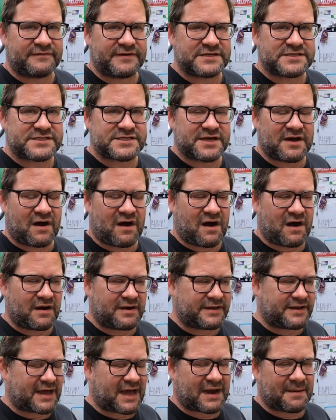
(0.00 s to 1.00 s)
VCR
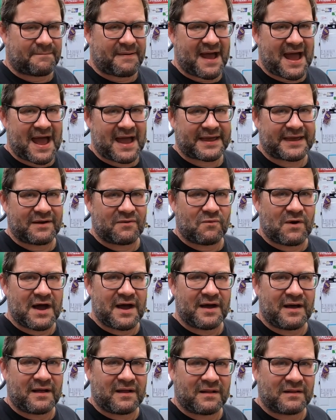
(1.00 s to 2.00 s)
and you gotta pack it
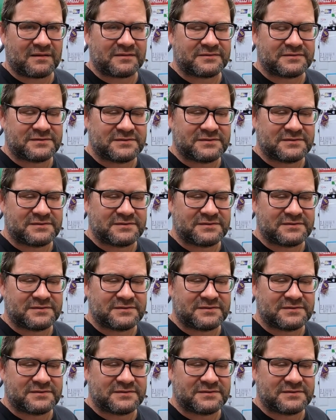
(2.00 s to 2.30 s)
well.